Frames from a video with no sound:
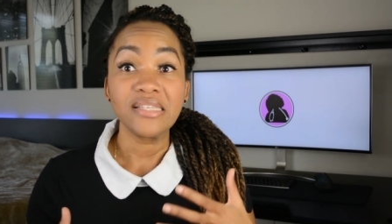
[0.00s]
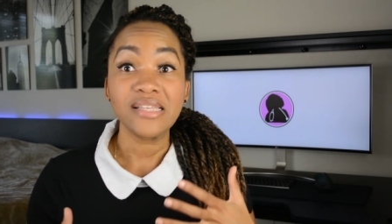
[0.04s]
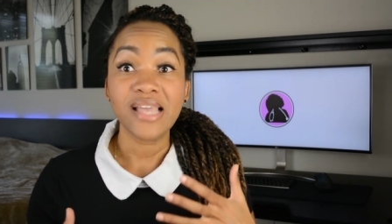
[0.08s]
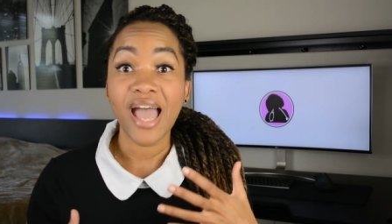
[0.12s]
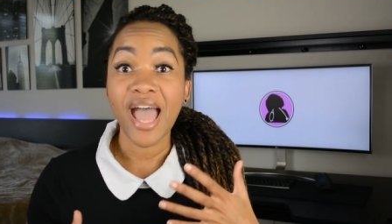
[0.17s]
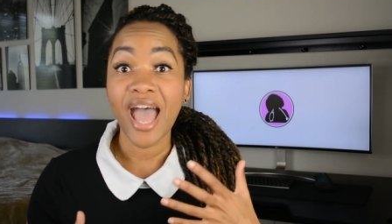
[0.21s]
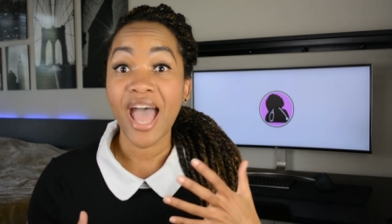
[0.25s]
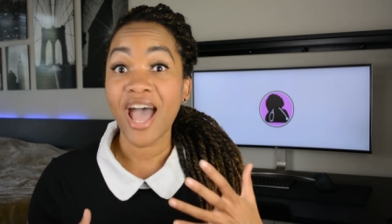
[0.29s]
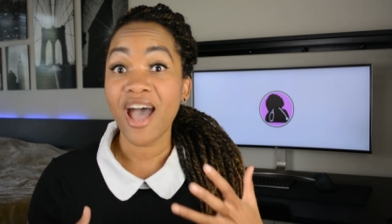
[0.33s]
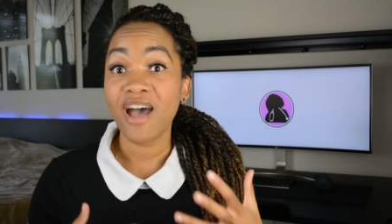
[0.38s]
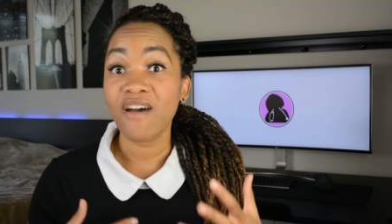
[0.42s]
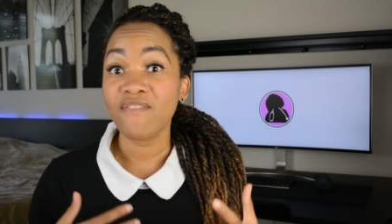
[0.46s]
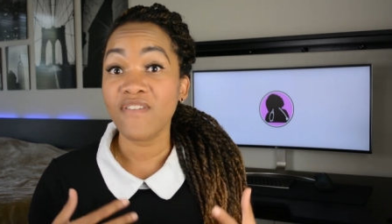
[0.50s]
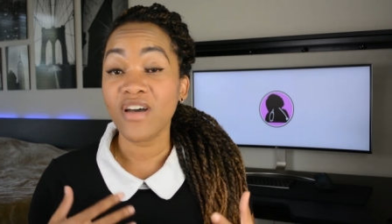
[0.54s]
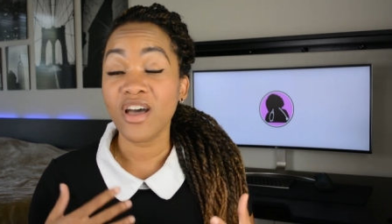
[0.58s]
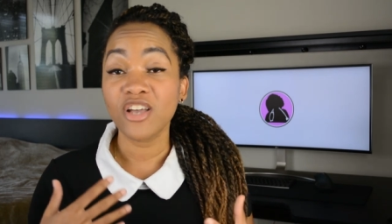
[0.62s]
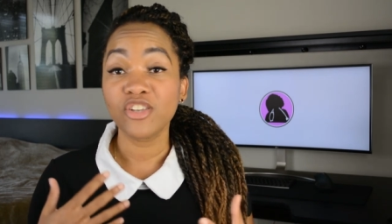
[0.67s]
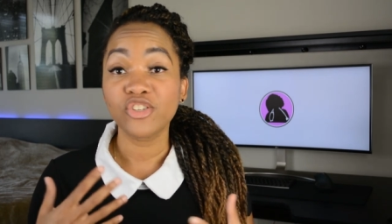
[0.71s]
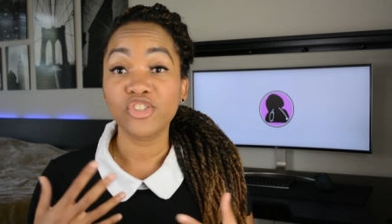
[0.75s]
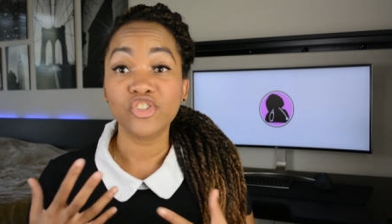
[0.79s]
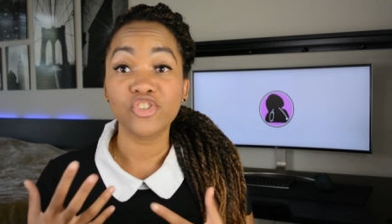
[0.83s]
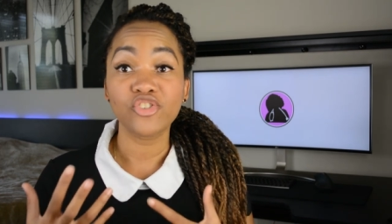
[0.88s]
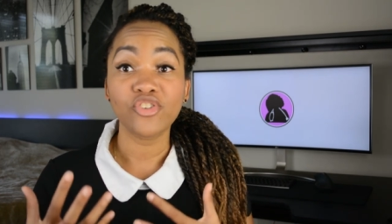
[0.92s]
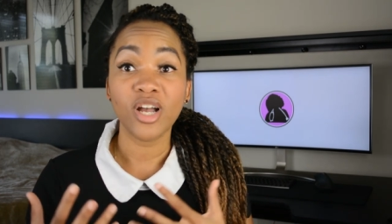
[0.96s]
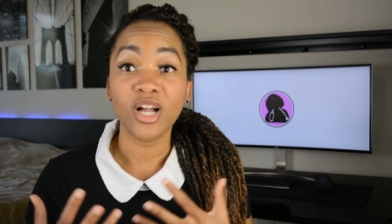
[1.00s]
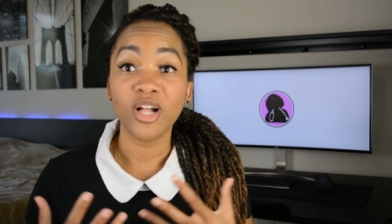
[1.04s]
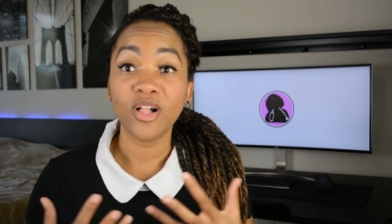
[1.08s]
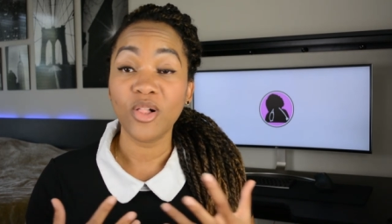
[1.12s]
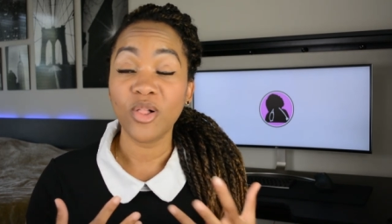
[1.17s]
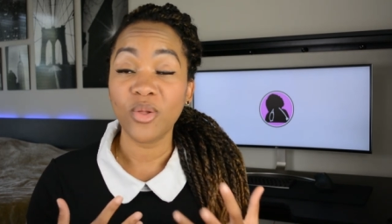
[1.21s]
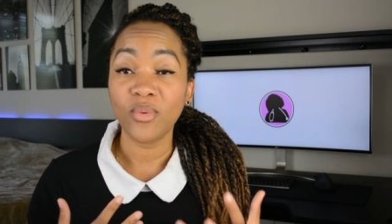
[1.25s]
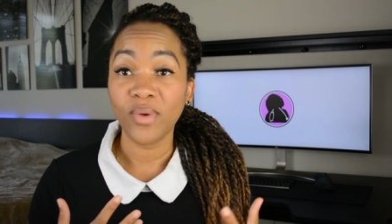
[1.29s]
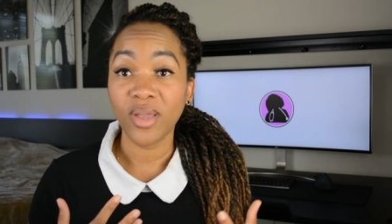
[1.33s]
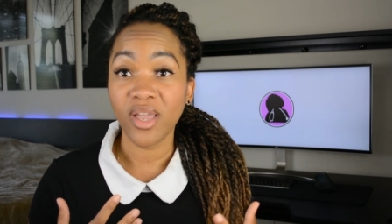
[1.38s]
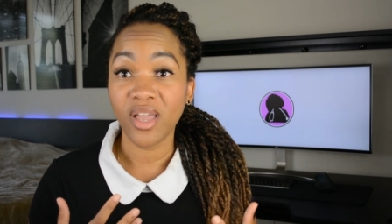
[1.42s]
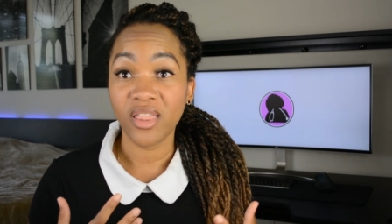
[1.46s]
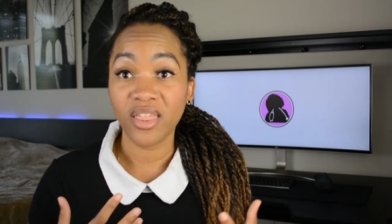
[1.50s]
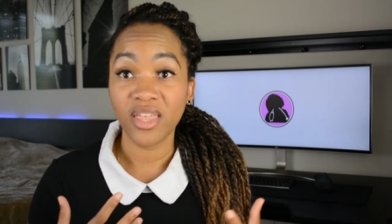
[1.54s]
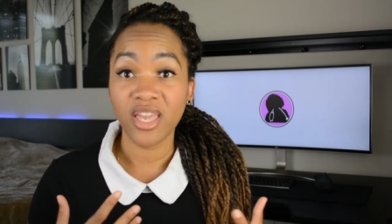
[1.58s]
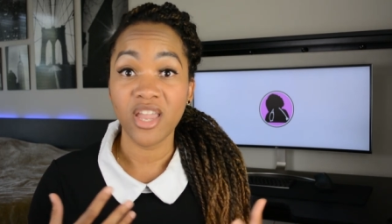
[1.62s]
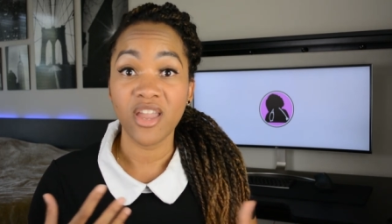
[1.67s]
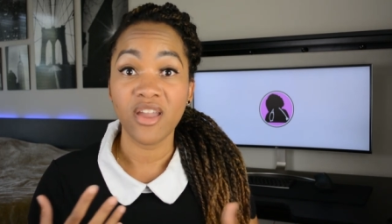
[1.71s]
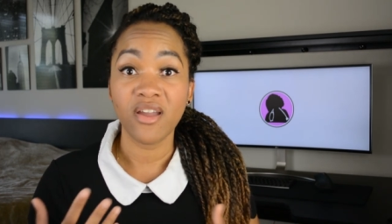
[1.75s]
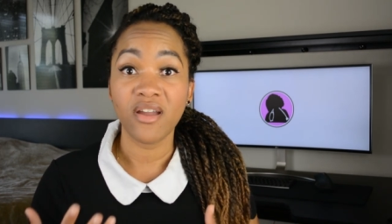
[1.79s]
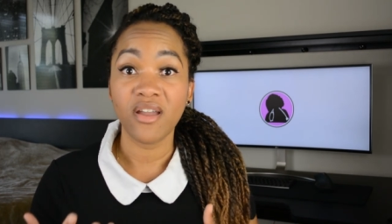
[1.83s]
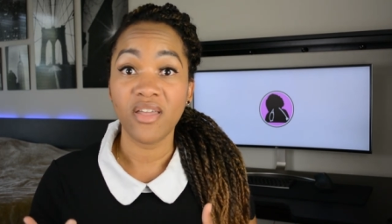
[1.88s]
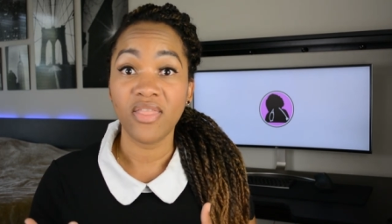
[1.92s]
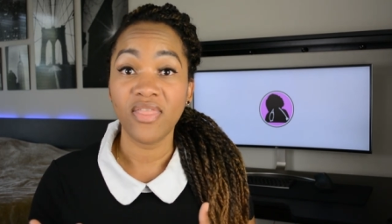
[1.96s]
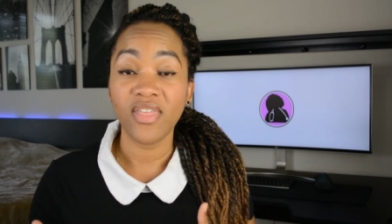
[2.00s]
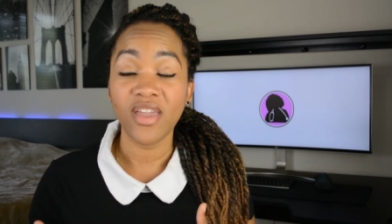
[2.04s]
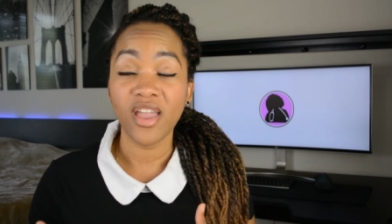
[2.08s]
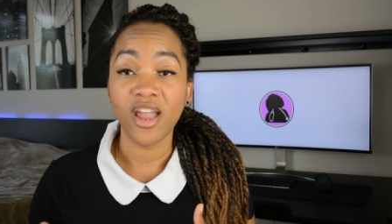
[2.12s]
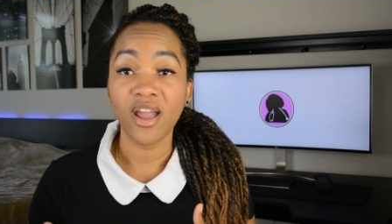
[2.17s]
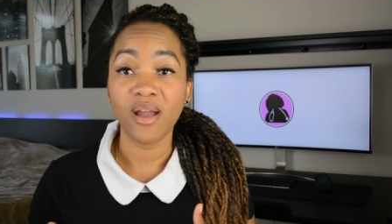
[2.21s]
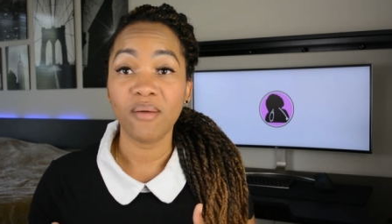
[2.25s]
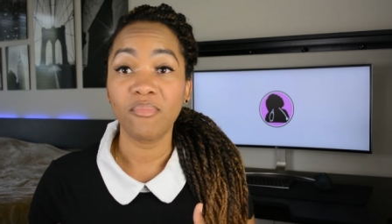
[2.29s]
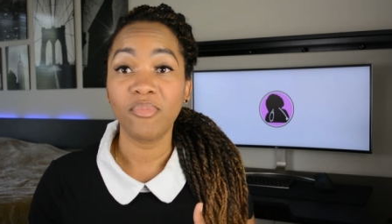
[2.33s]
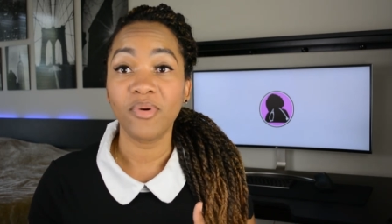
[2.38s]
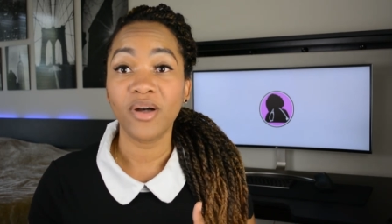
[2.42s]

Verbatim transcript: have a struggle with here and there.